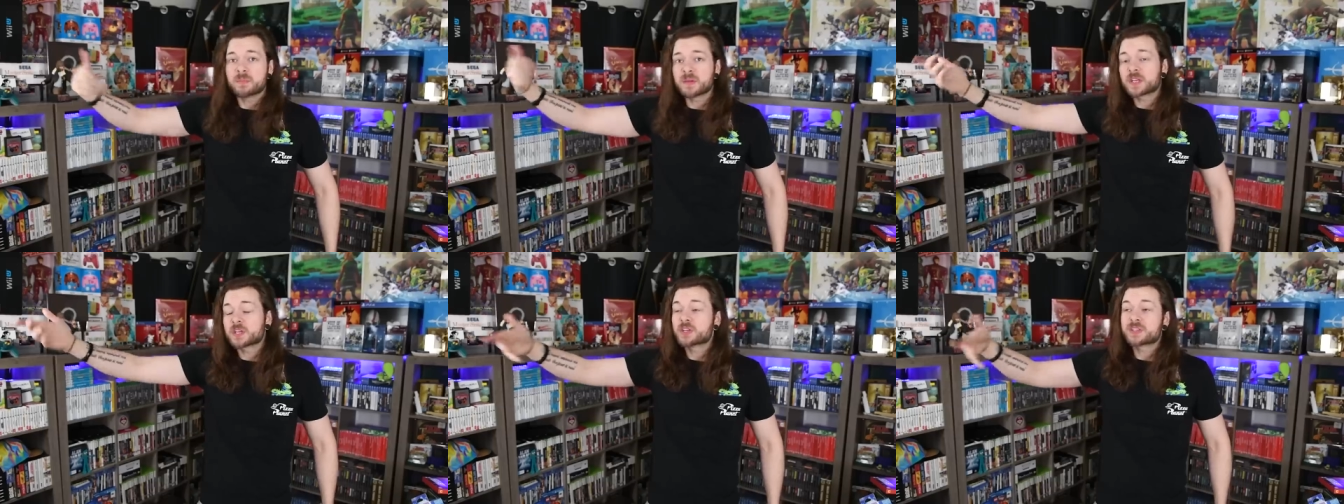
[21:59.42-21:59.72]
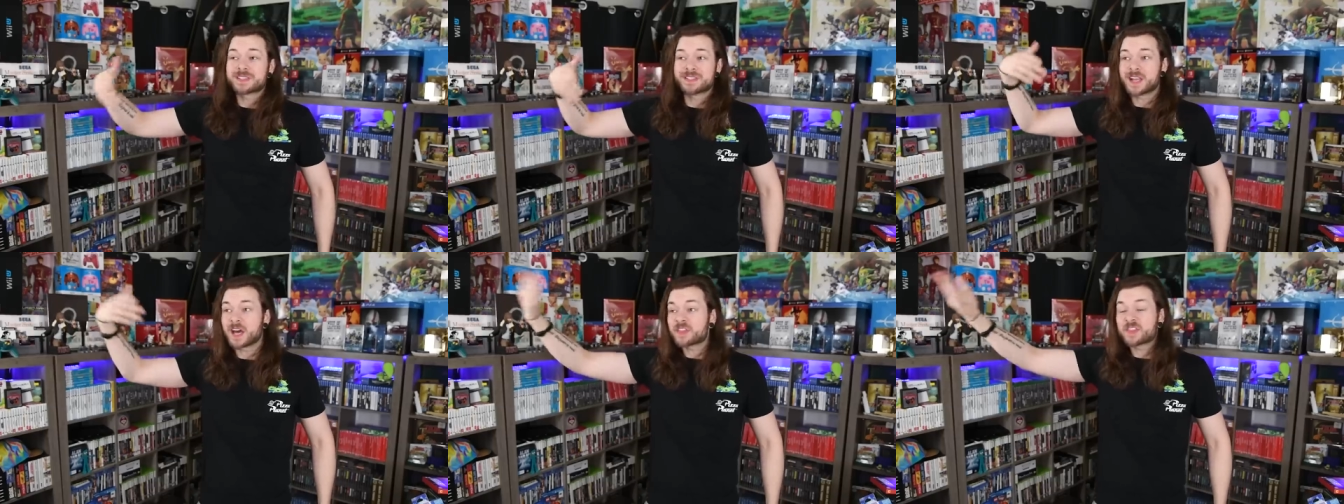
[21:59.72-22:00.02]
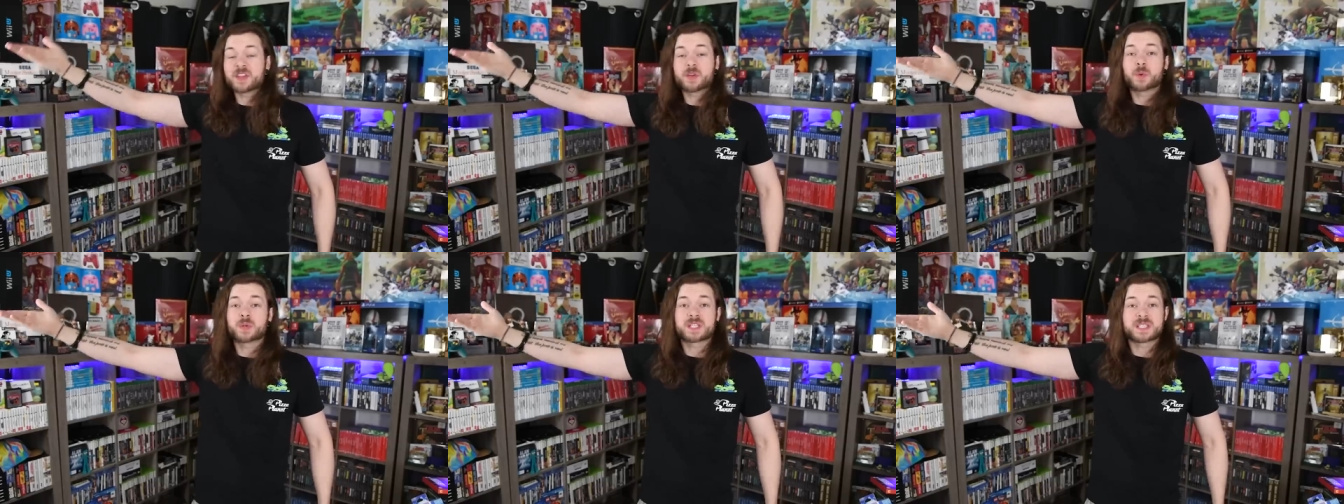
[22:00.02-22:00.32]
because
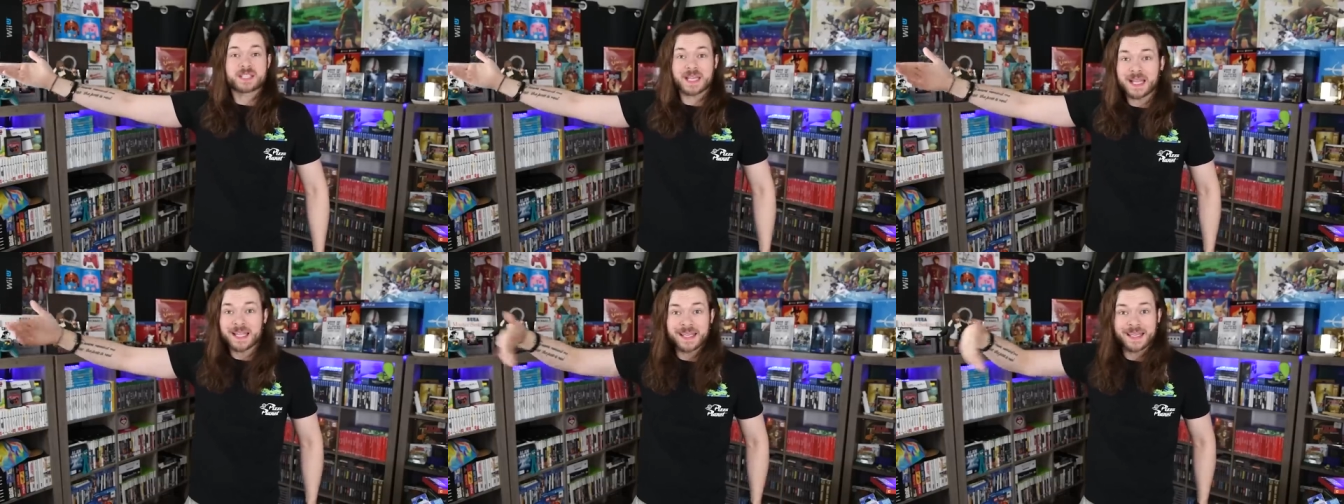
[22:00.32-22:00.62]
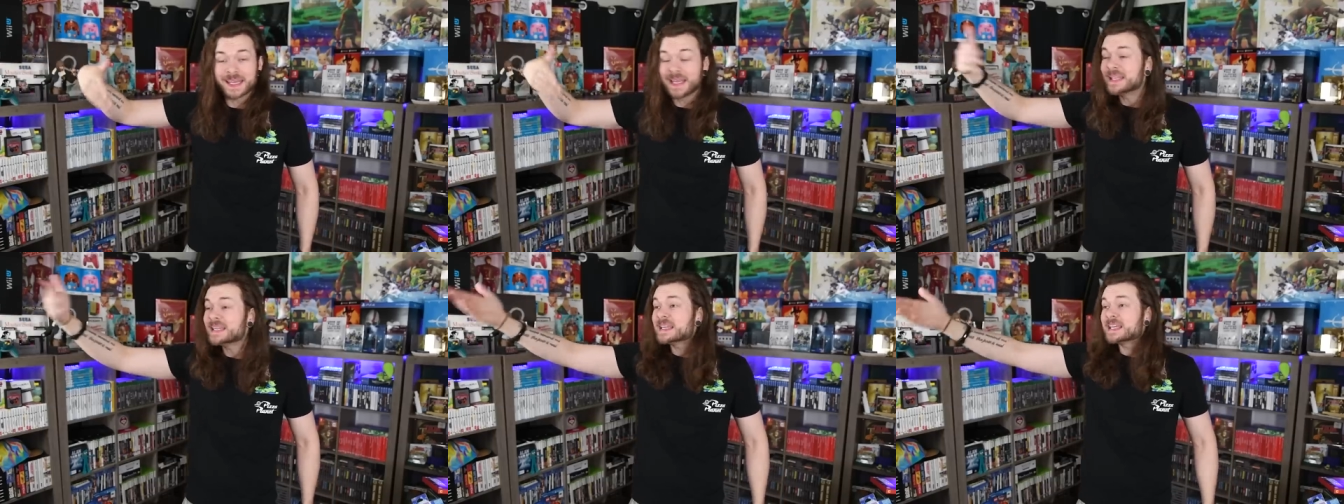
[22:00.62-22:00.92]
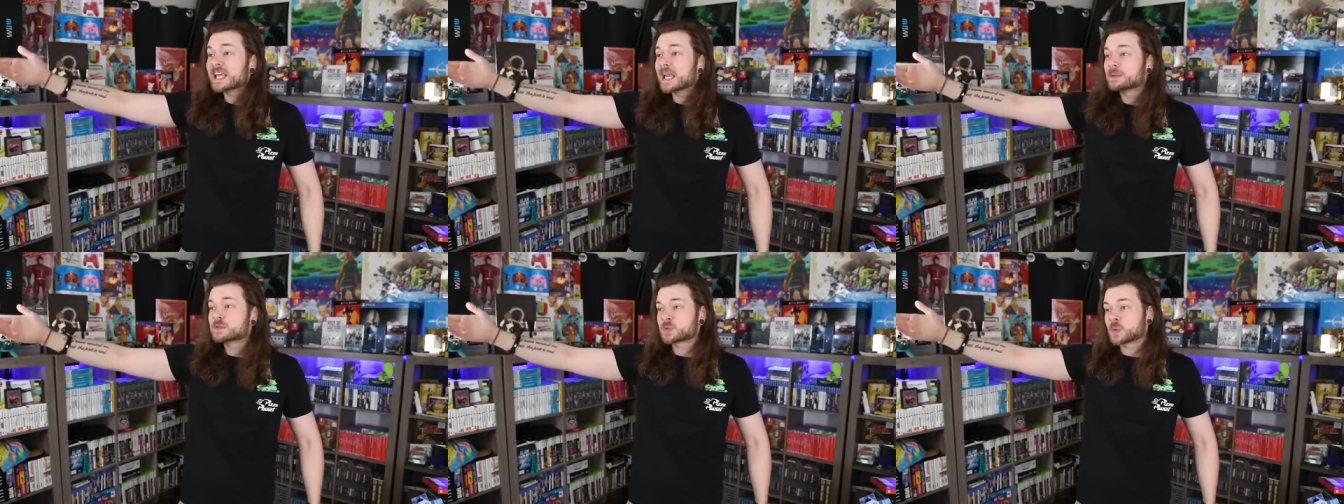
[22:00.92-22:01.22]
nothing was selling. Indie
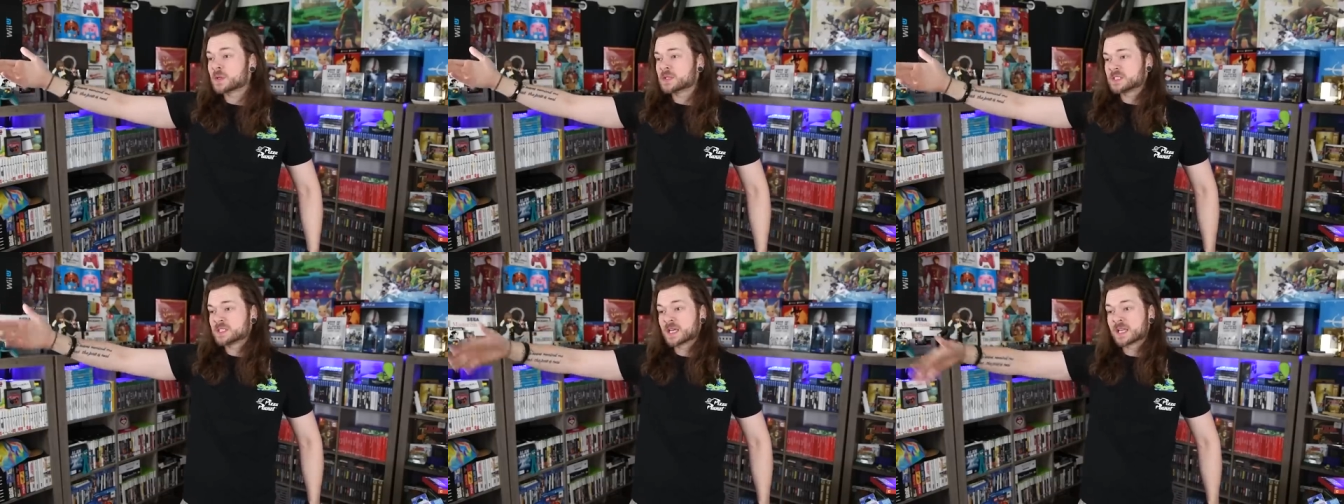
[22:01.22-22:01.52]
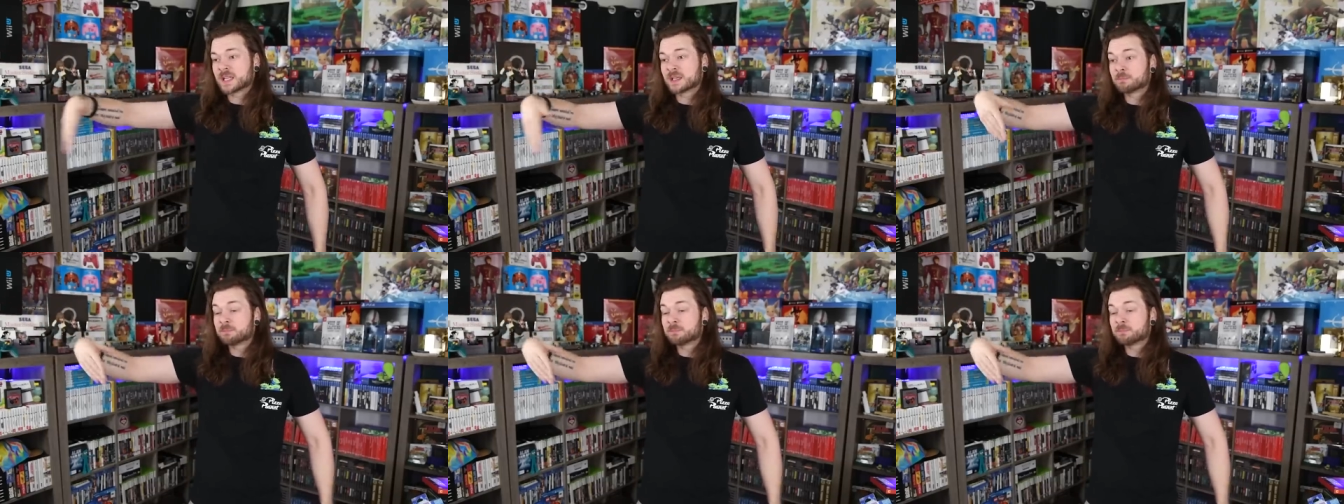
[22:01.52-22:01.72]
games weren't selling,